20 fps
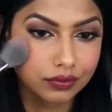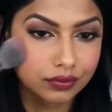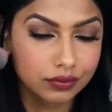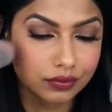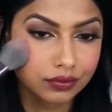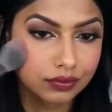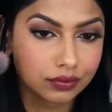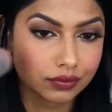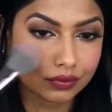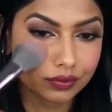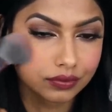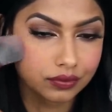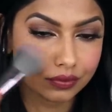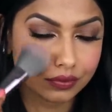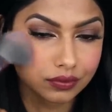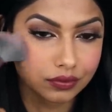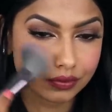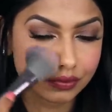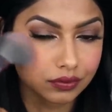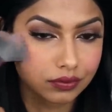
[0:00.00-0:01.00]
Again,
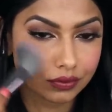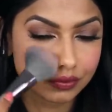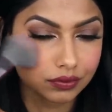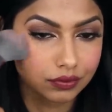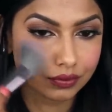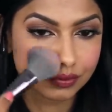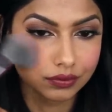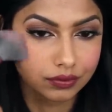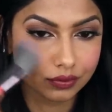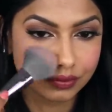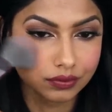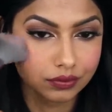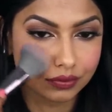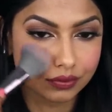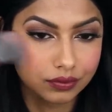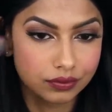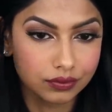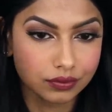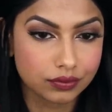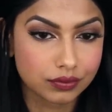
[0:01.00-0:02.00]
this is a
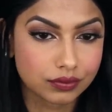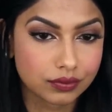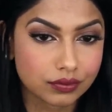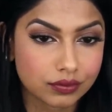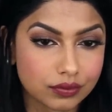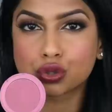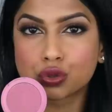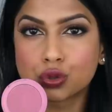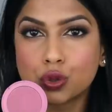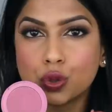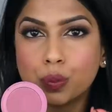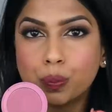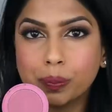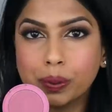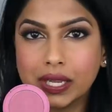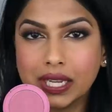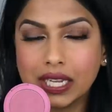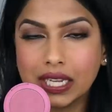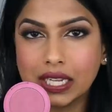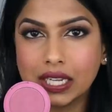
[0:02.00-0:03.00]
beautiful, like true
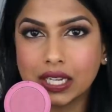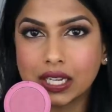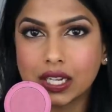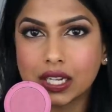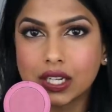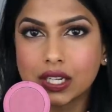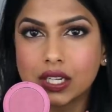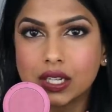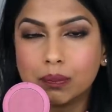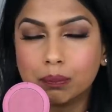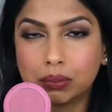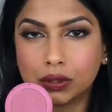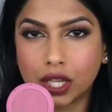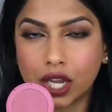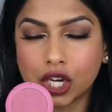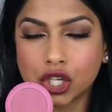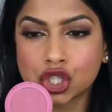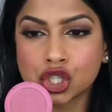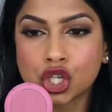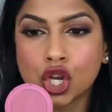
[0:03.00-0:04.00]
pink
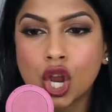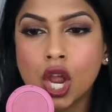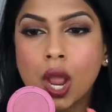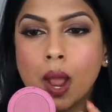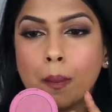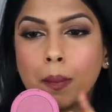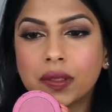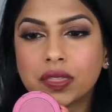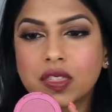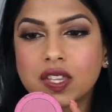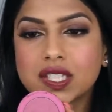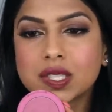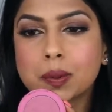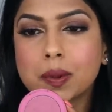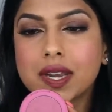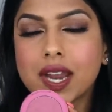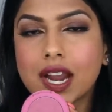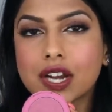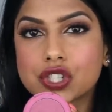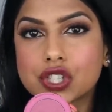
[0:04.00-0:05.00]
blush, but this
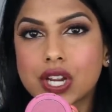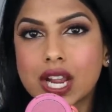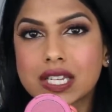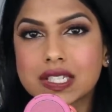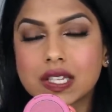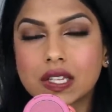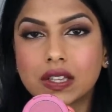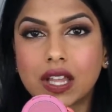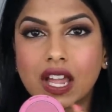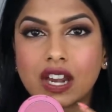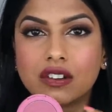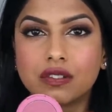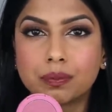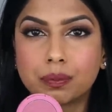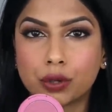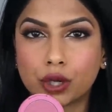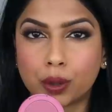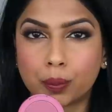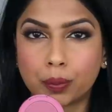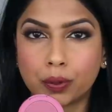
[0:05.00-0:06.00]
one actually has a lot
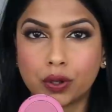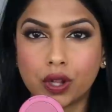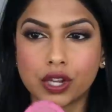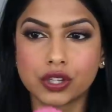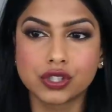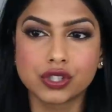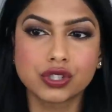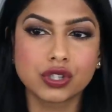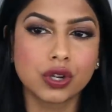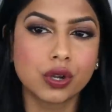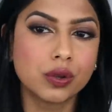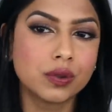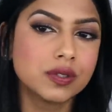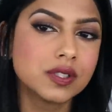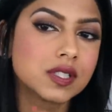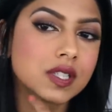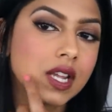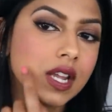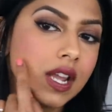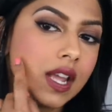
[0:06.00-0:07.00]
of purple
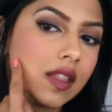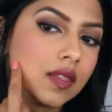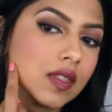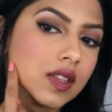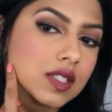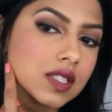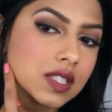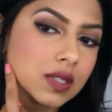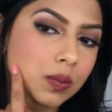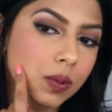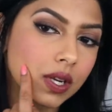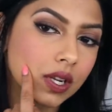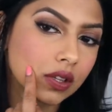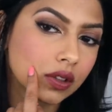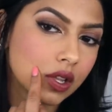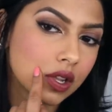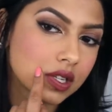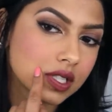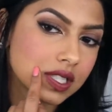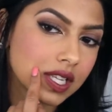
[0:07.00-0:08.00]
undertones. This is what
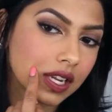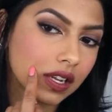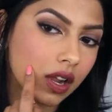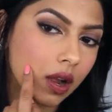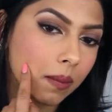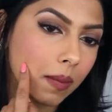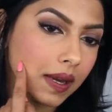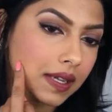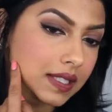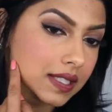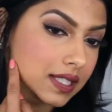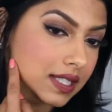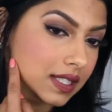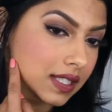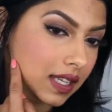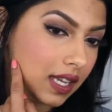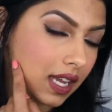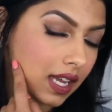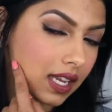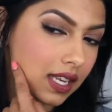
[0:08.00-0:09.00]
it looks like on my
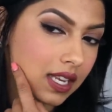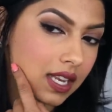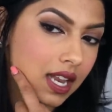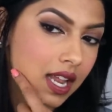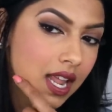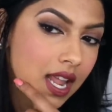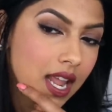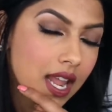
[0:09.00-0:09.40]
skin.